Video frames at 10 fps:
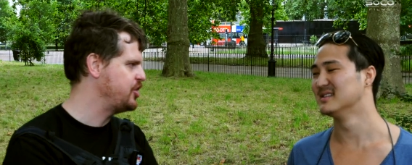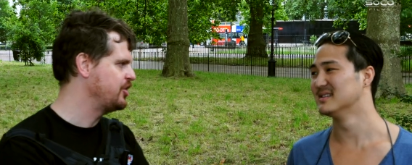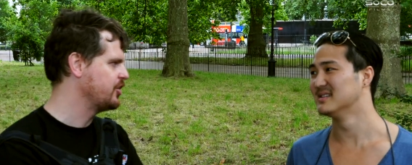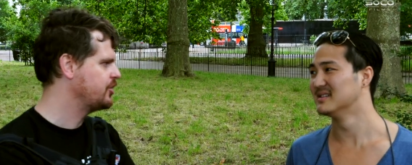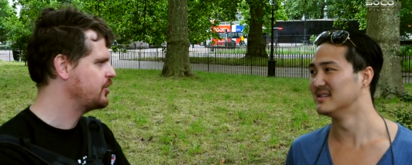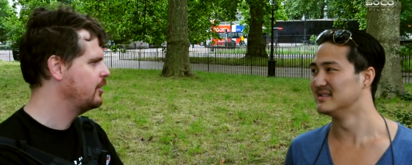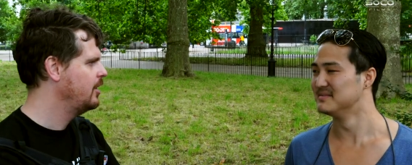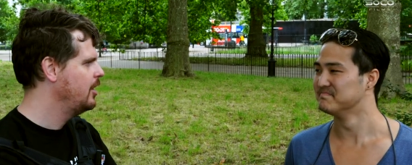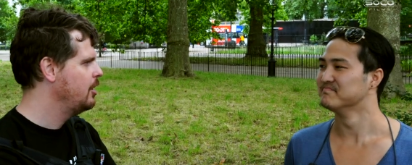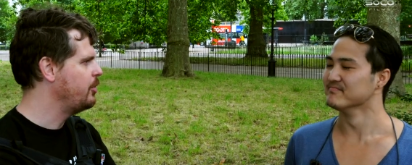Speaker 1: Jesus.
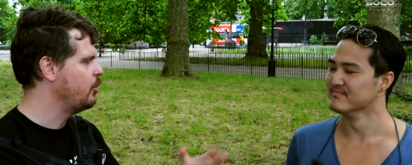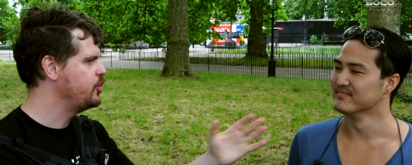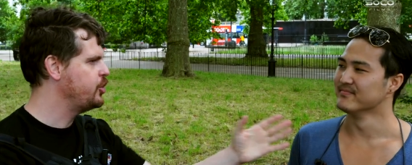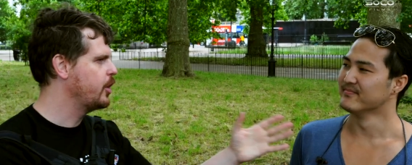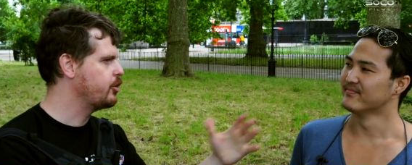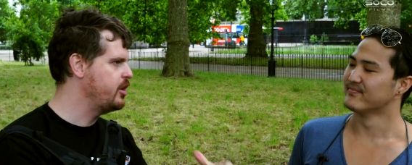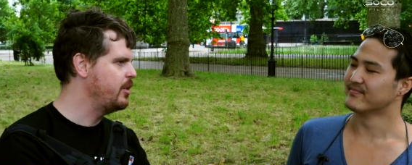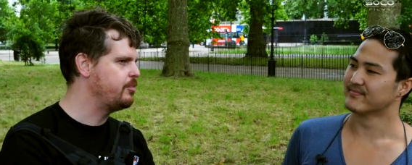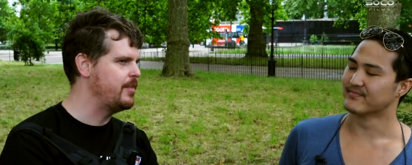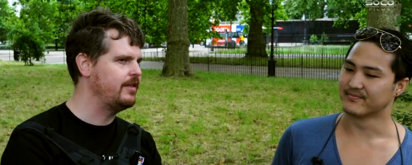But would you agree
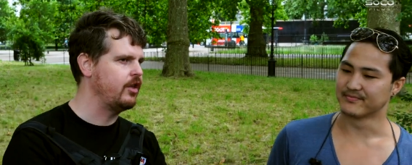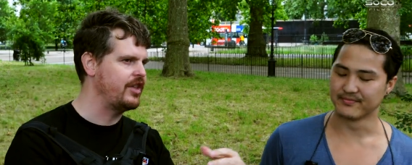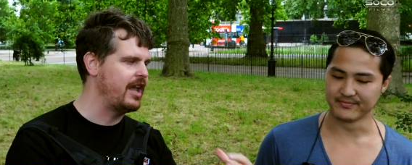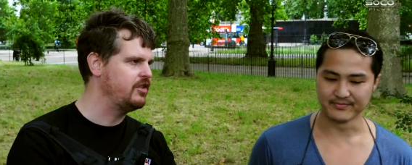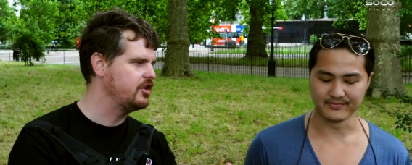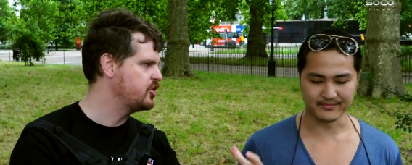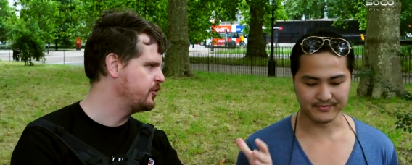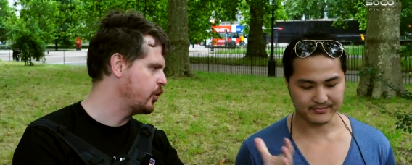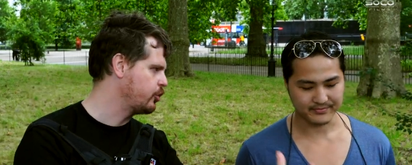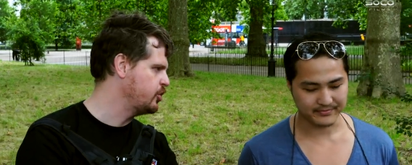with me that the evidence
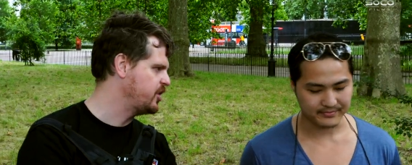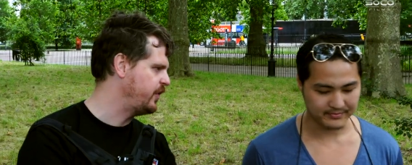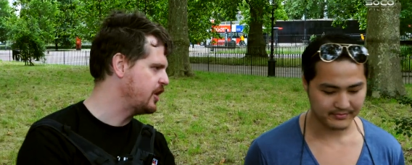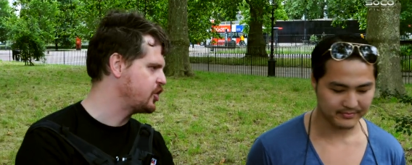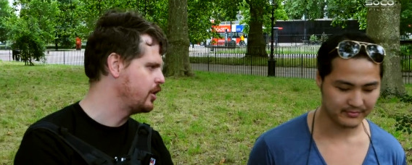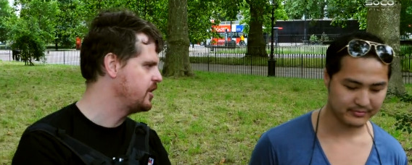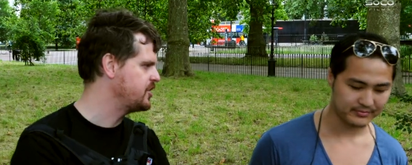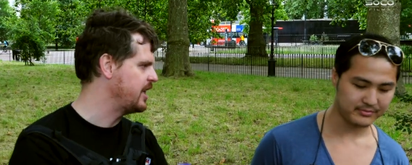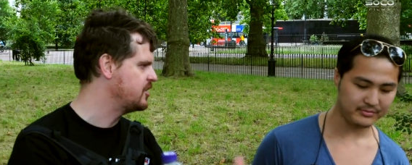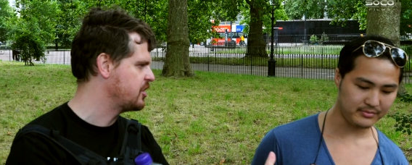for the crucifixion is
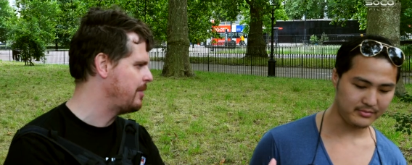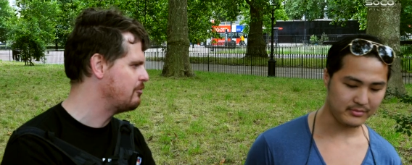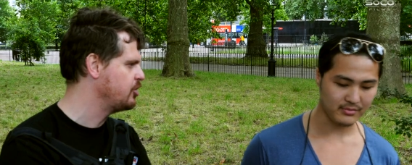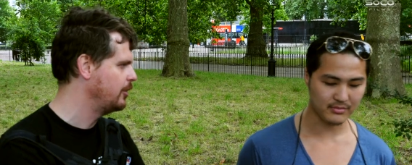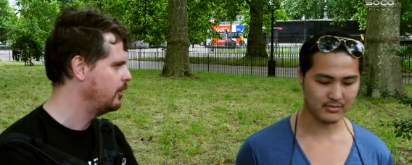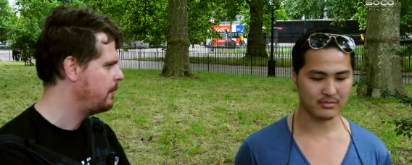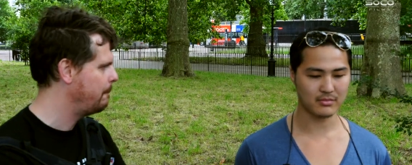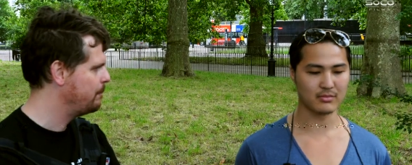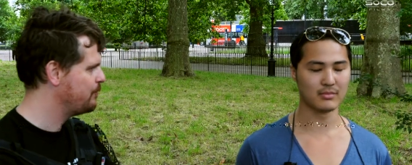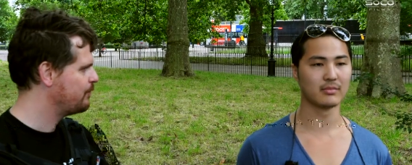insurmountable?
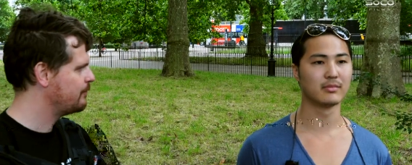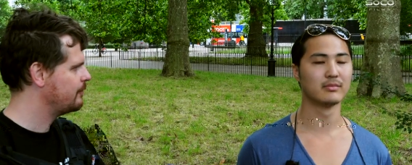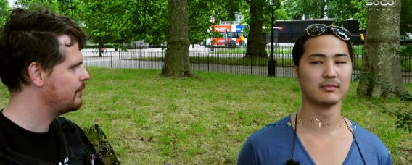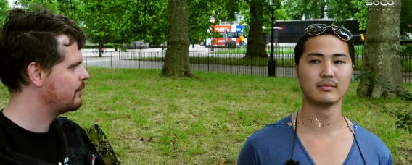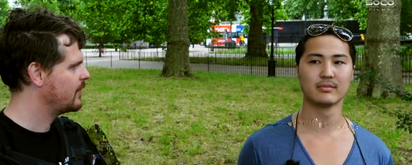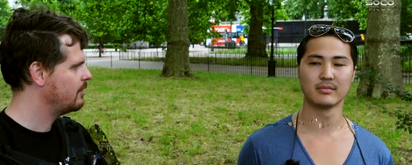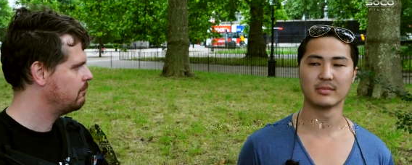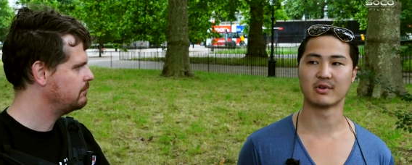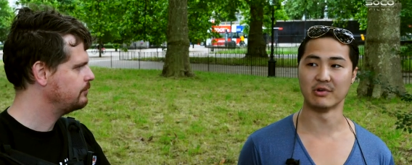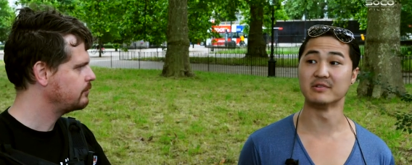
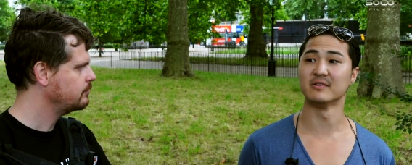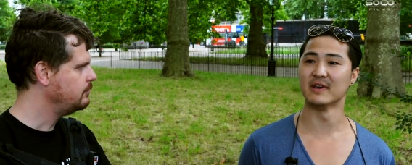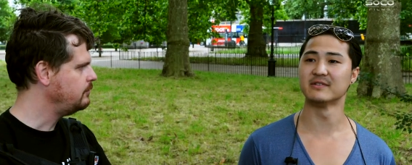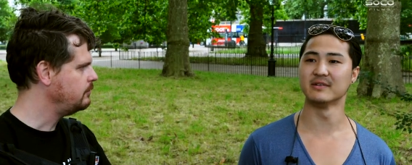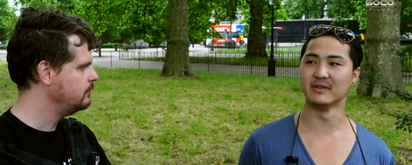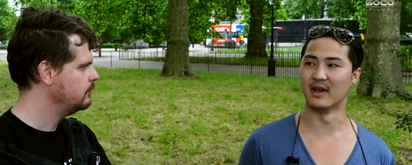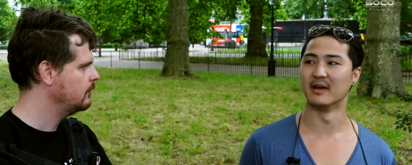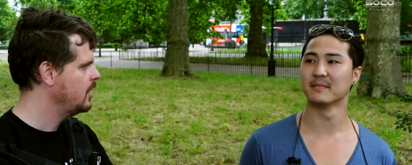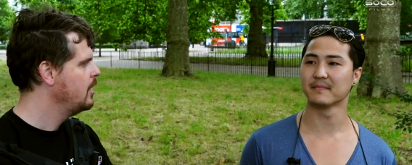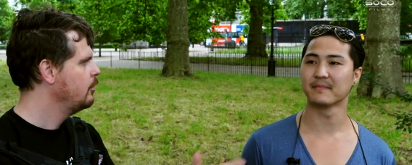
Speaker 2: Crucifixion,
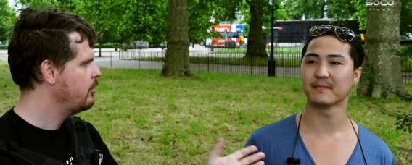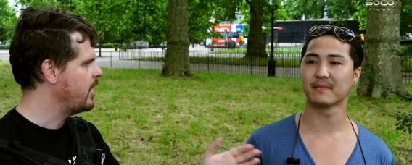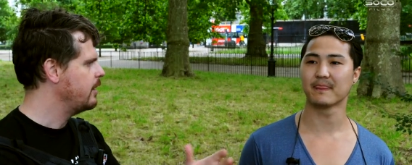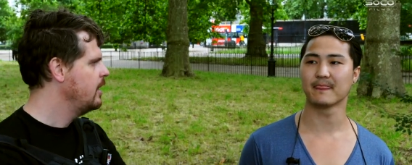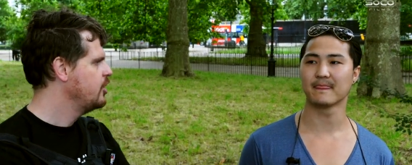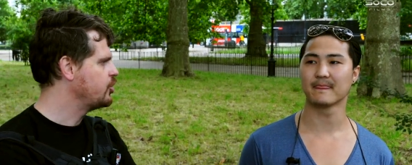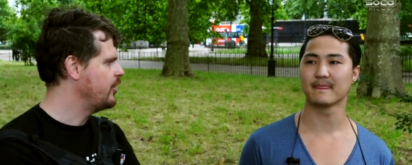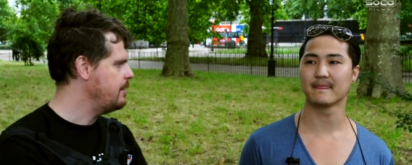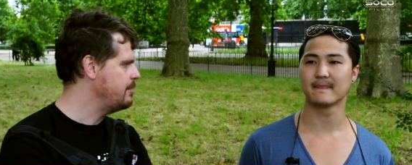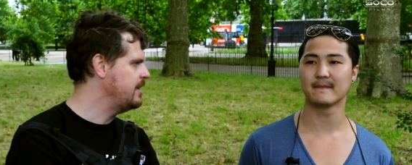yeah.
Speaker 1: Right, so
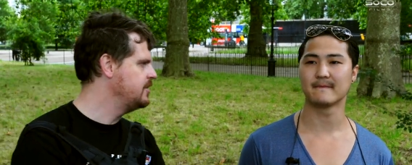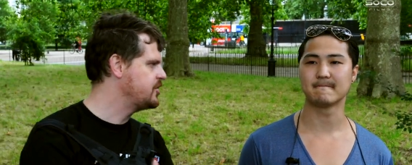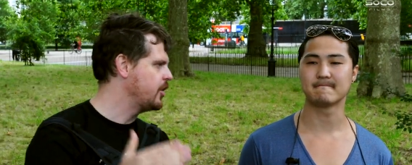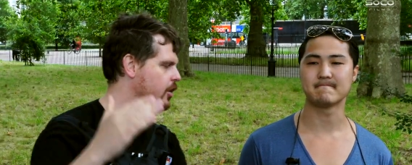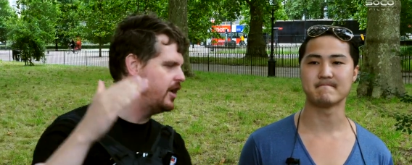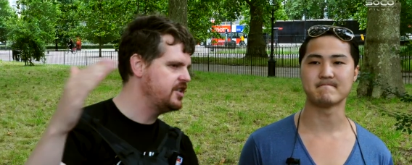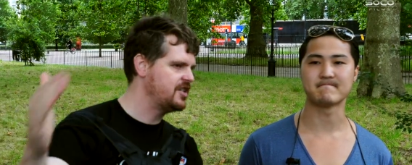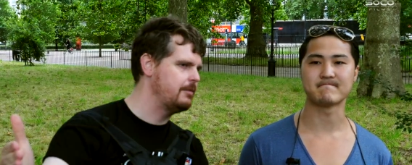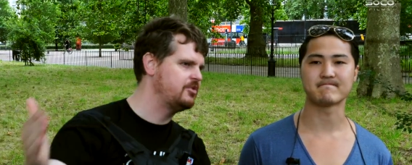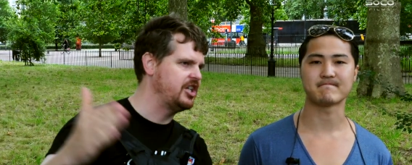that means that Islam